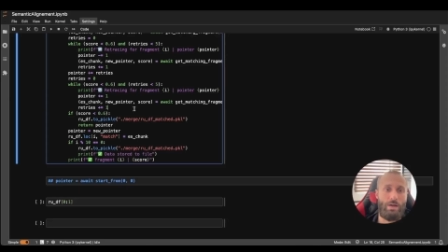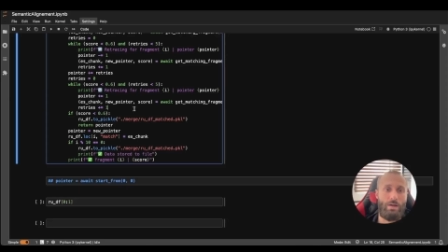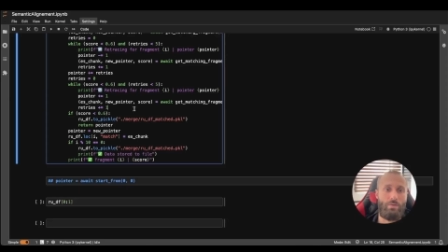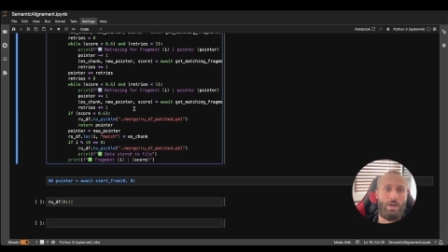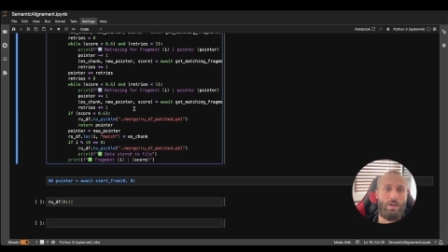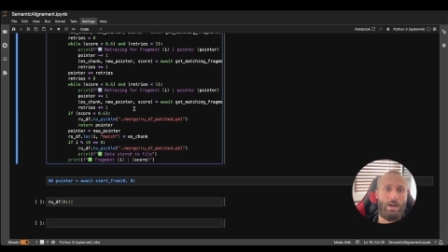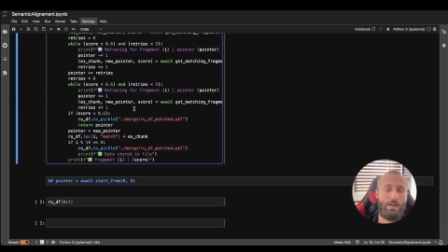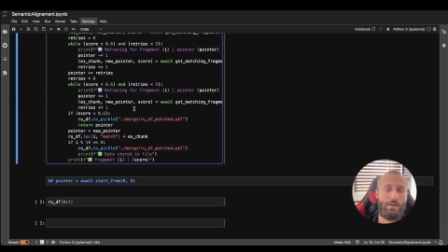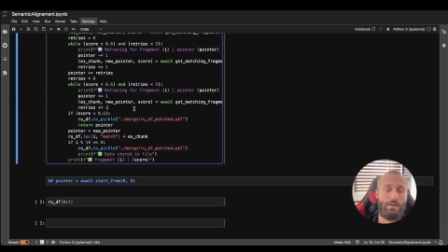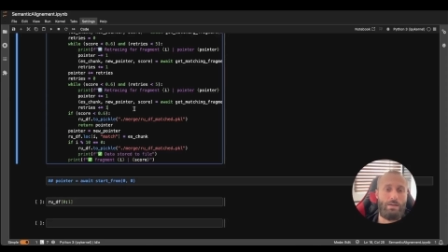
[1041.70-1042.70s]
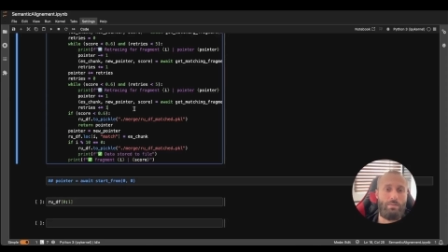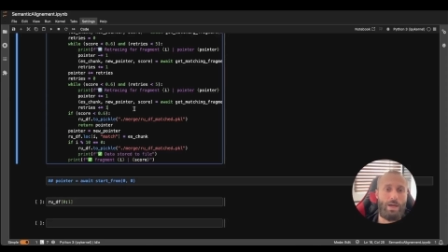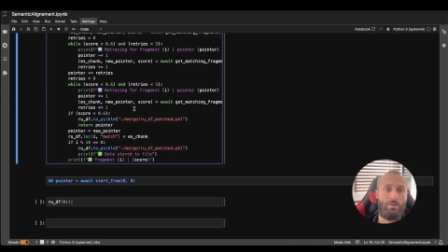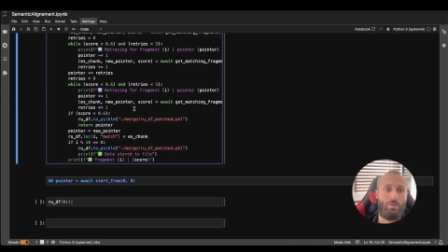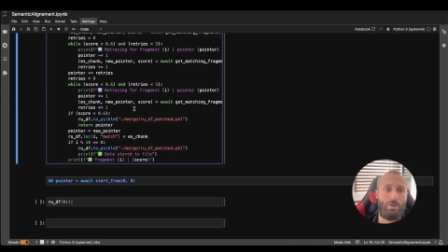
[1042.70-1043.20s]
realign it
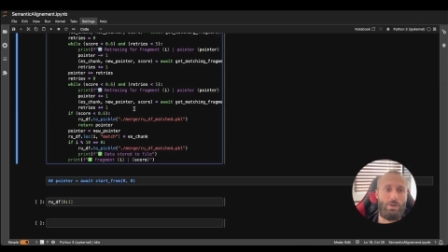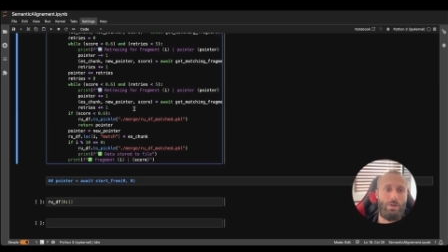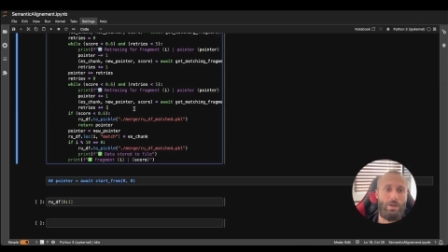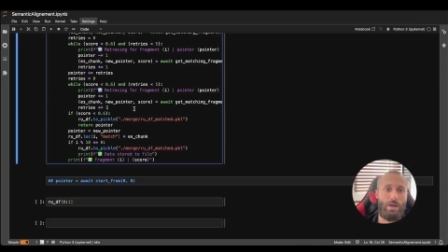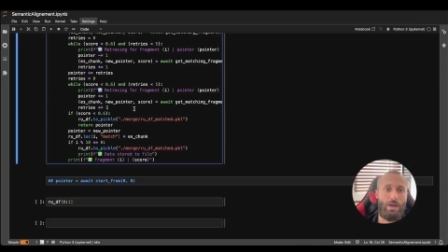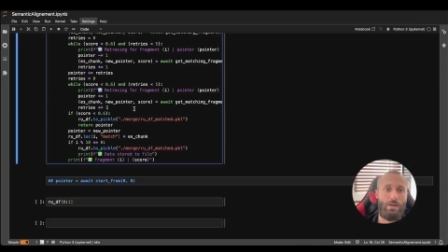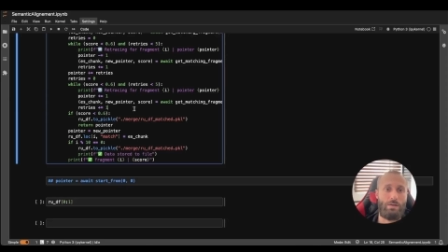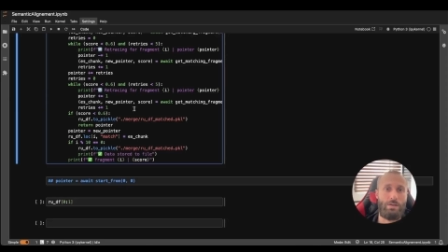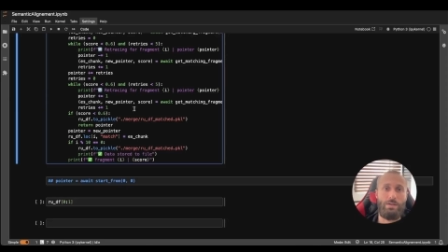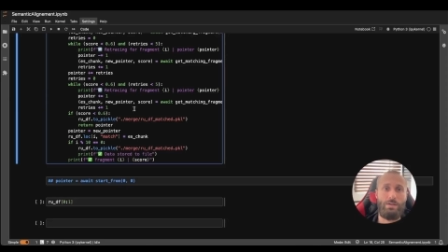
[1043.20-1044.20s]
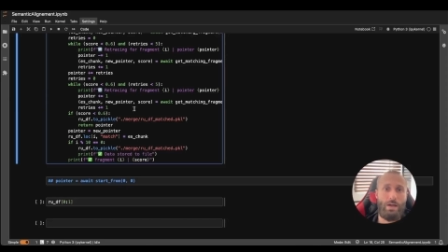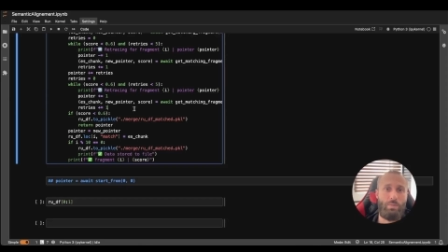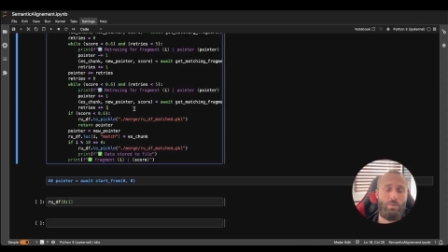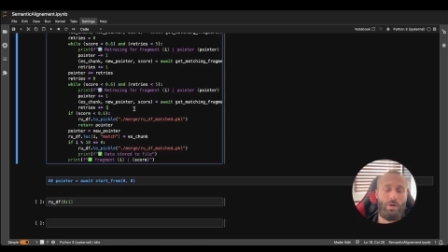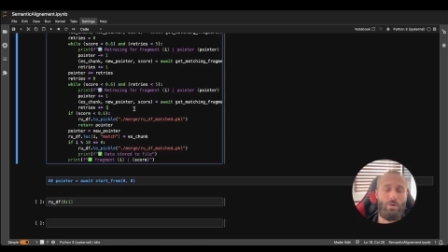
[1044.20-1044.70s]
manually. And it didn't
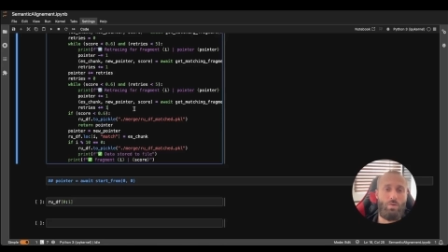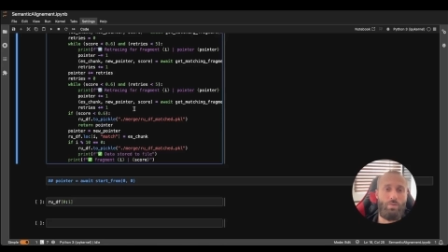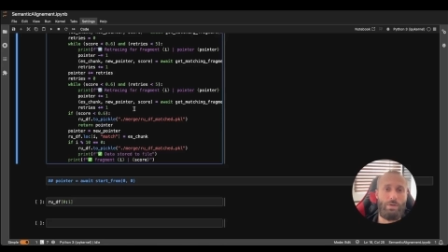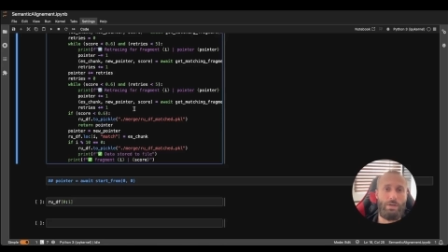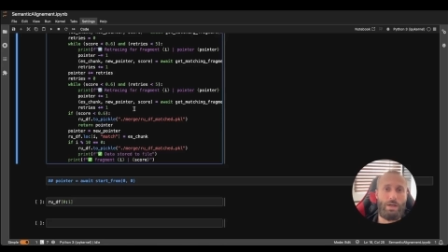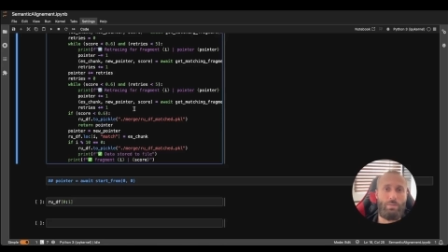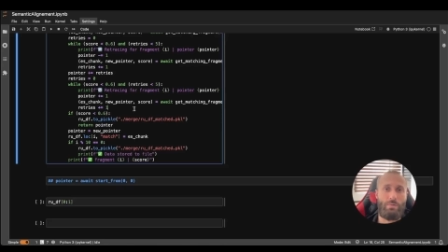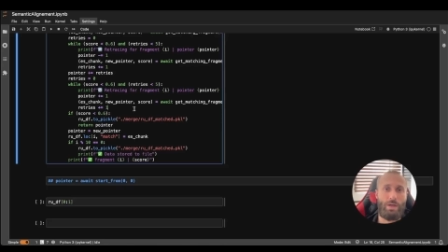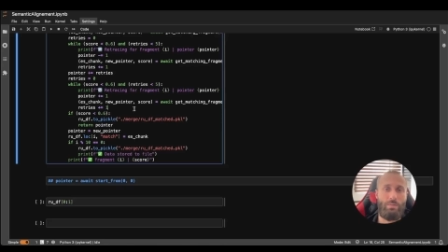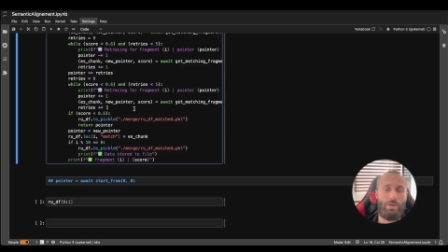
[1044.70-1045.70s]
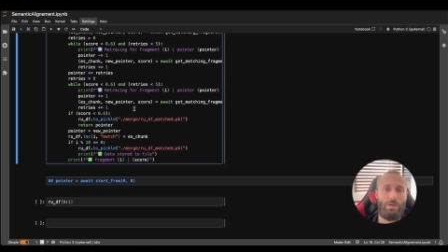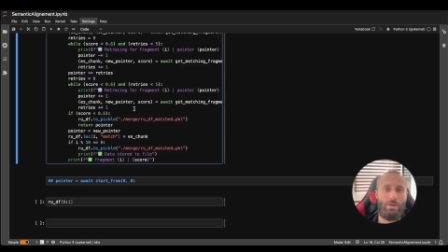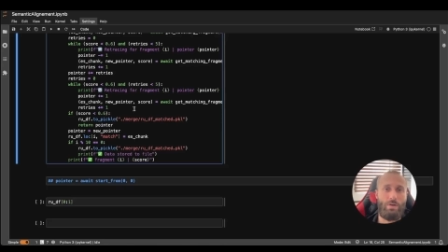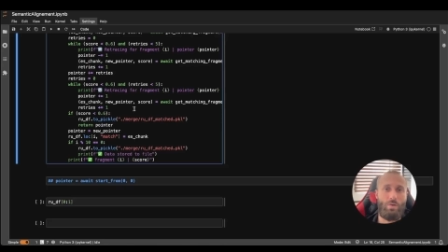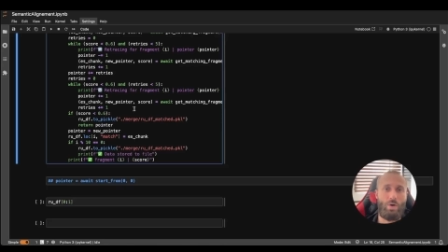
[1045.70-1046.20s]
happen very often. It happened maybe
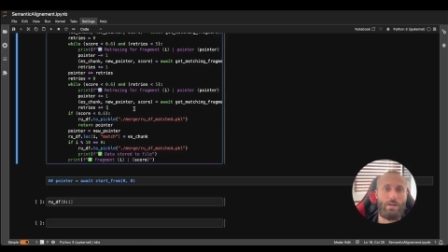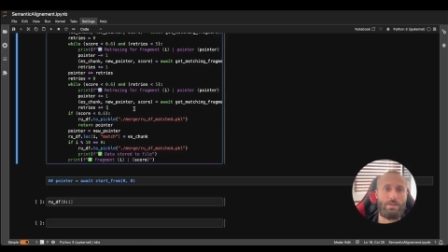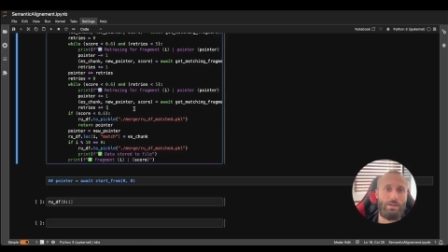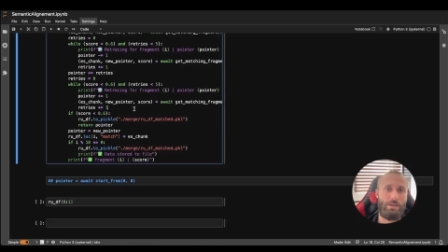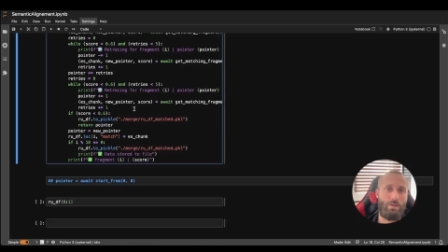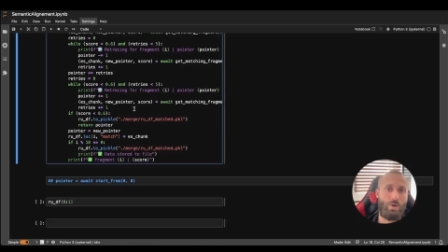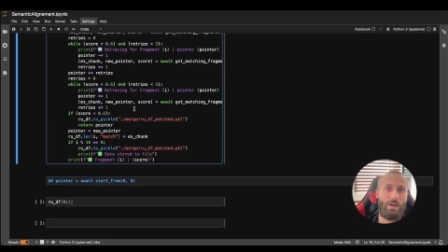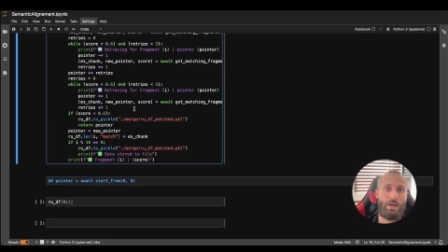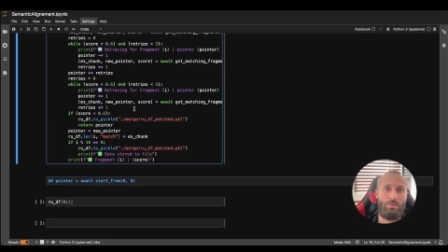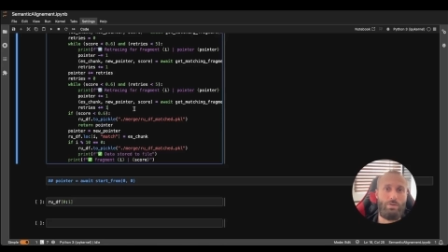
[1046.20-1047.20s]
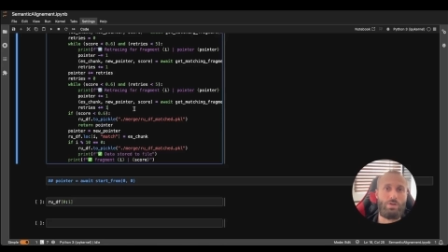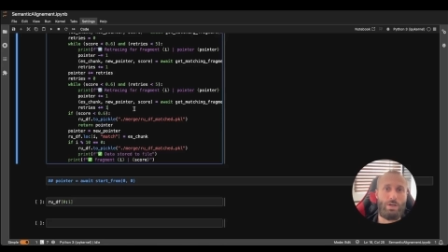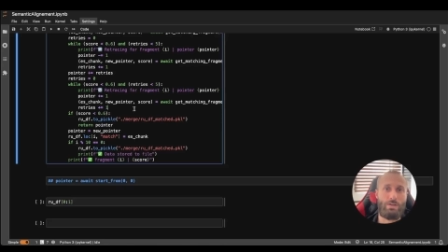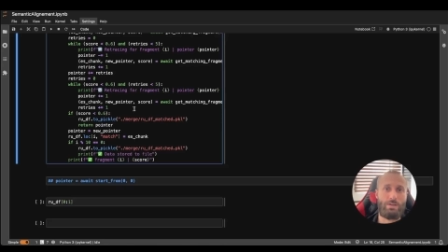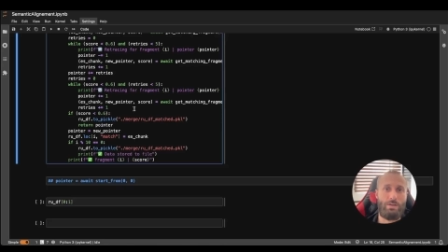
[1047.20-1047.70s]
once in 100
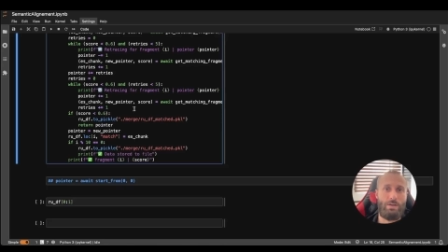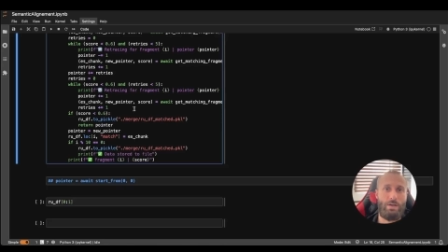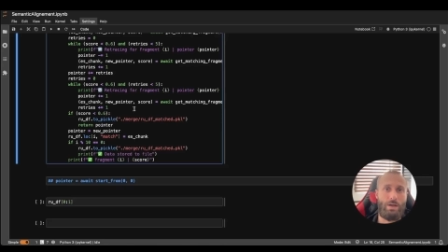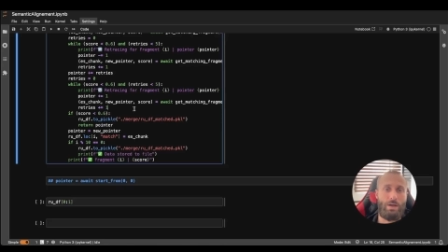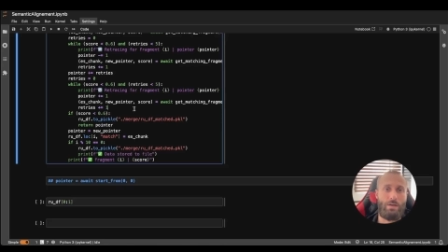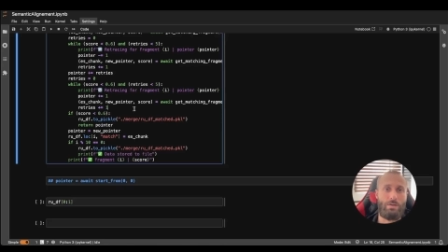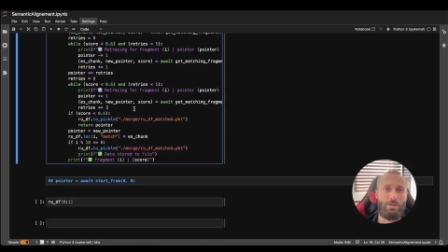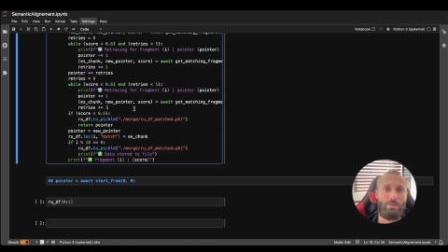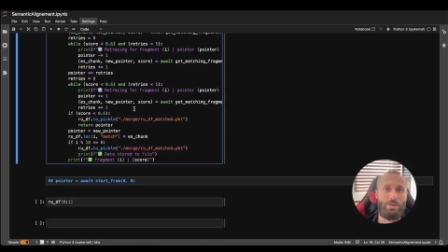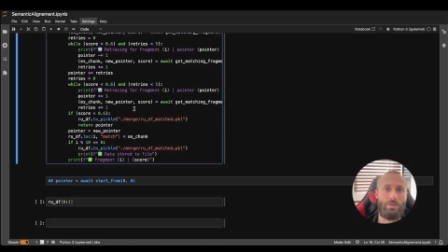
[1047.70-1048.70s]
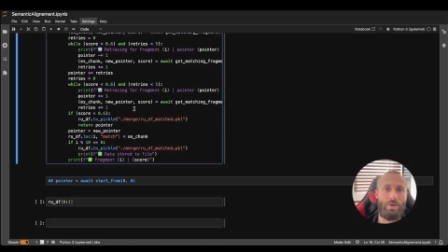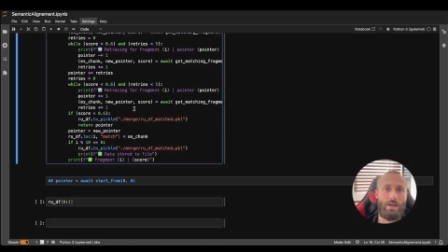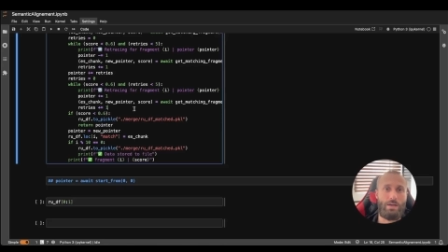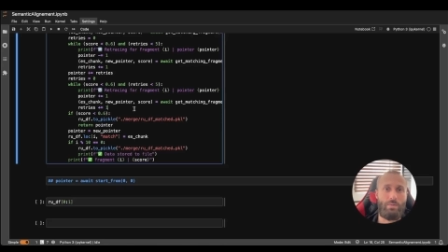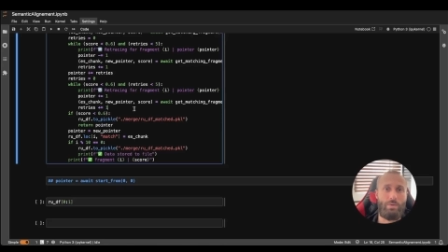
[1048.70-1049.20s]
chunks. And the reason why
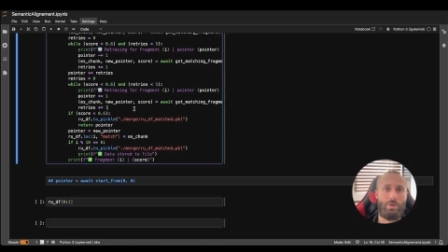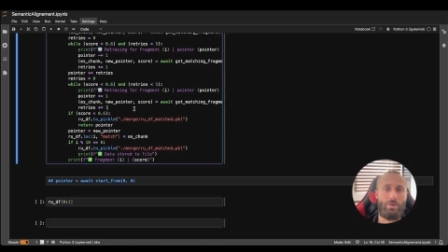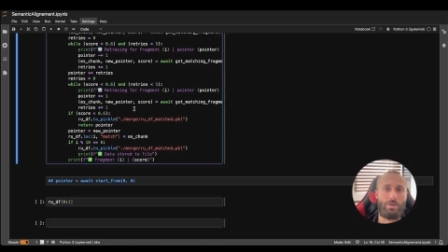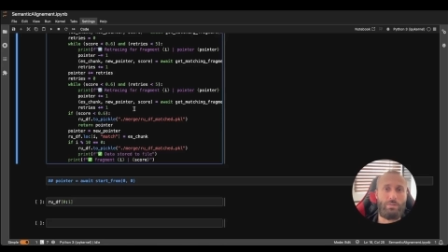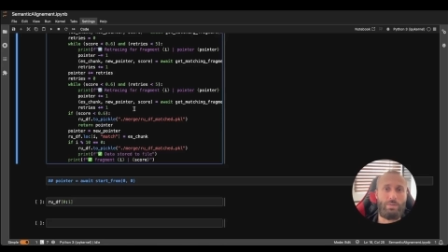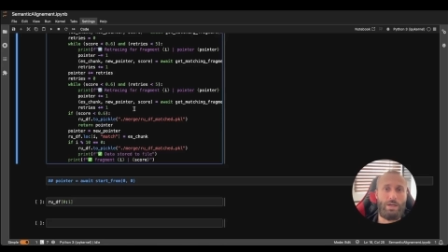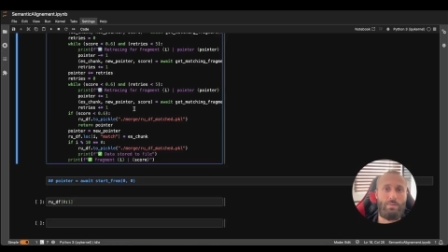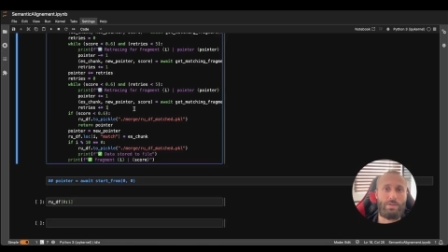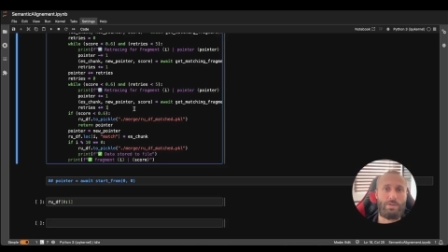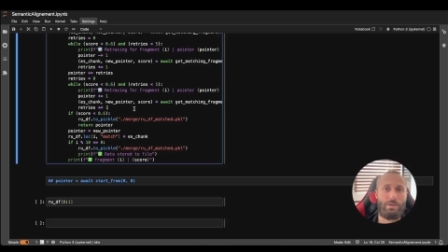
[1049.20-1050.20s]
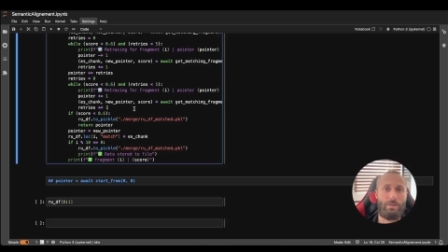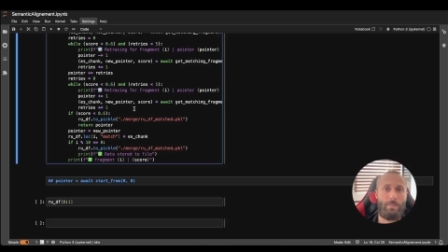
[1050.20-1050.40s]
it happened, because sometimes the